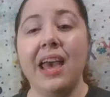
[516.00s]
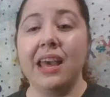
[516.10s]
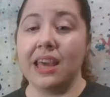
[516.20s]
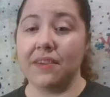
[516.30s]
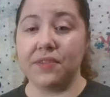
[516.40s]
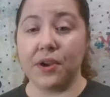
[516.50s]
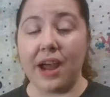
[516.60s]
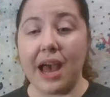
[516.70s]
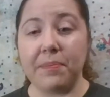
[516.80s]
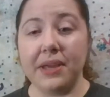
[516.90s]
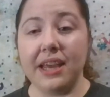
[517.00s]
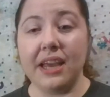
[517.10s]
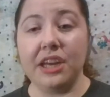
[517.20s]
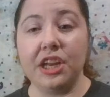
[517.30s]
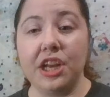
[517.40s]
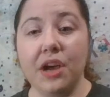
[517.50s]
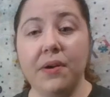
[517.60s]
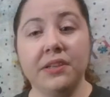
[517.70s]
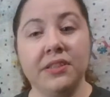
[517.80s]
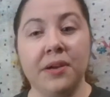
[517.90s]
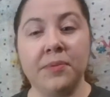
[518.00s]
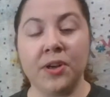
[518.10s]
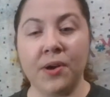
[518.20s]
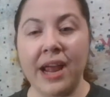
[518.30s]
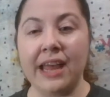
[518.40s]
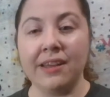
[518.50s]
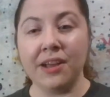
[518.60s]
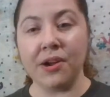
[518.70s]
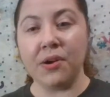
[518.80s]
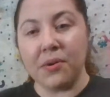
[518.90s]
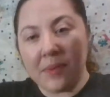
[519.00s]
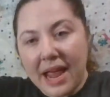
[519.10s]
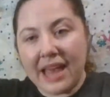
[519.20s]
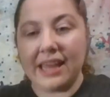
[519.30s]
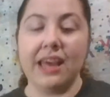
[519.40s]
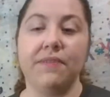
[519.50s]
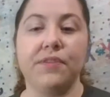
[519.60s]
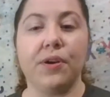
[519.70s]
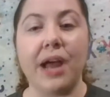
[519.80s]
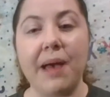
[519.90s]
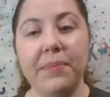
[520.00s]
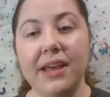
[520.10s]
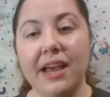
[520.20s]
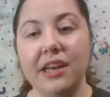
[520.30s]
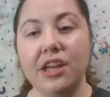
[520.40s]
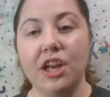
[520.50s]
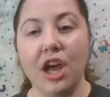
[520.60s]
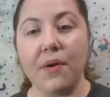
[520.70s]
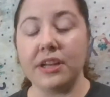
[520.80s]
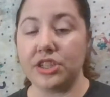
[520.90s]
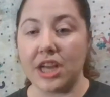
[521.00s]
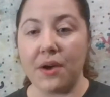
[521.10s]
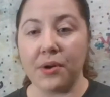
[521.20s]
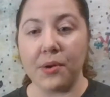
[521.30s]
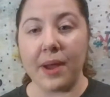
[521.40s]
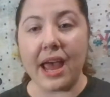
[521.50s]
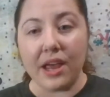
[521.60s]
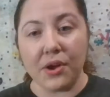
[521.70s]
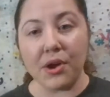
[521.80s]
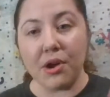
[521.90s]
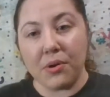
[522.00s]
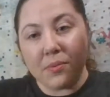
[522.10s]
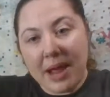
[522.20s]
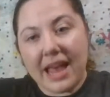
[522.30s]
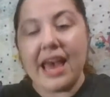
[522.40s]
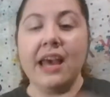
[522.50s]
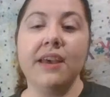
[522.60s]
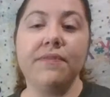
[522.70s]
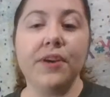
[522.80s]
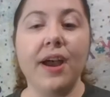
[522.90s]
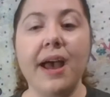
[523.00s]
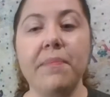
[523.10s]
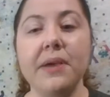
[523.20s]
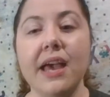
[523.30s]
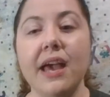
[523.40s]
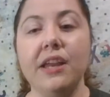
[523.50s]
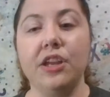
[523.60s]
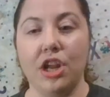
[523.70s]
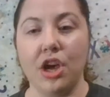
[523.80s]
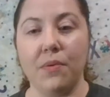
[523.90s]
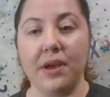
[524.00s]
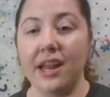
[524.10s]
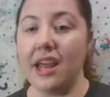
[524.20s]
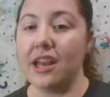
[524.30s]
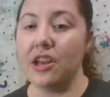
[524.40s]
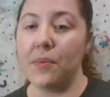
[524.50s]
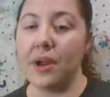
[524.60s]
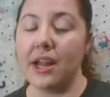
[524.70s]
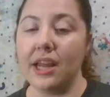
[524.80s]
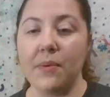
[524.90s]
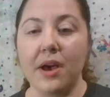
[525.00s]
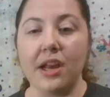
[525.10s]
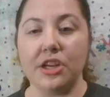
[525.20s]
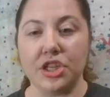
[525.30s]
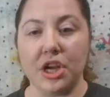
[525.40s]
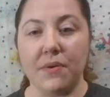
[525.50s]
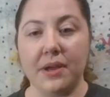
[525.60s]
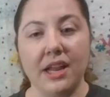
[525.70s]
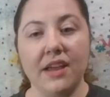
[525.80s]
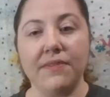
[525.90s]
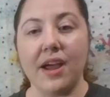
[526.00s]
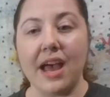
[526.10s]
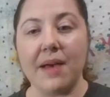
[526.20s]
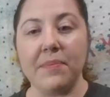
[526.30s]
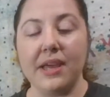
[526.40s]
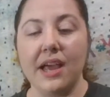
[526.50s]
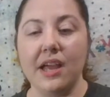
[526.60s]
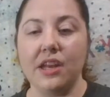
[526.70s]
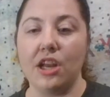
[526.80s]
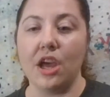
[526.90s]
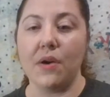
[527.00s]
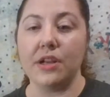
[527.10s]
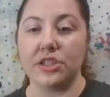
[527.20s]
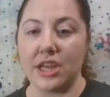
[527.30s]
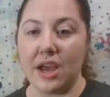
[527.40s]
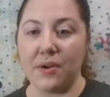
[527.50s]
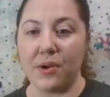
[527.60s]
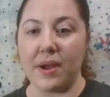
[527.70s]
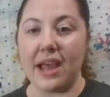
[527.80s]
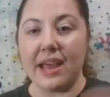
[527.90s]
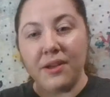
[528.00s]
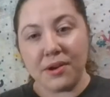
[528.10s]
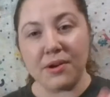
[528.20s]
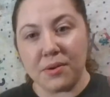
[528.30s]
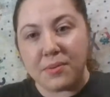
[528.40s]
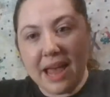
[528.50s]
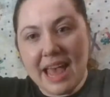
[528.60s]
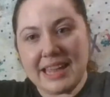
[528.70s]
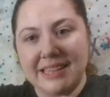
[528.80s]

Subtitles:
If you're happy and you know it, shout hooray, hooray! If you're happy and you know it, shout hooray, hooray! If you're happy and you know it and you really want to show it, if you're happy and you know it, shout hooray, hooray!